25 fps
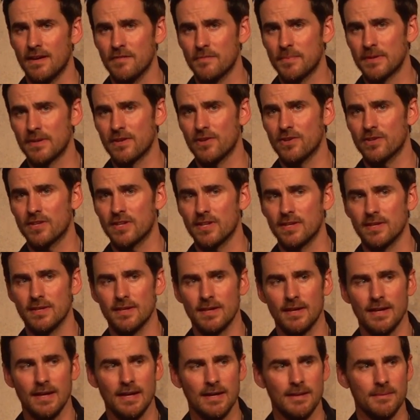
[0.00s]
I've been
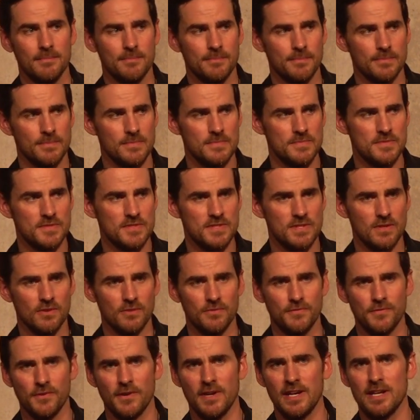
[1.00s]
lucky. So
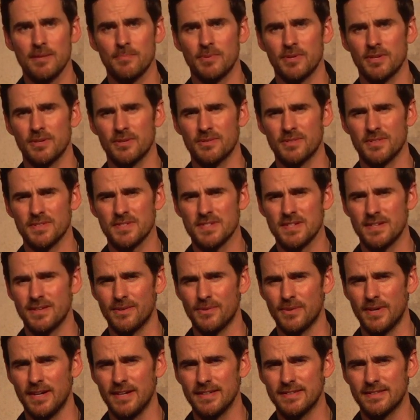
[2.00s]
for anybody who doesn't
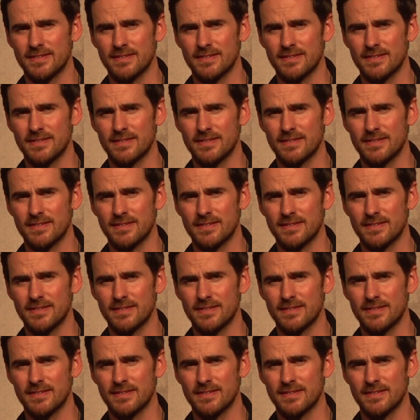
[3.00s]
know,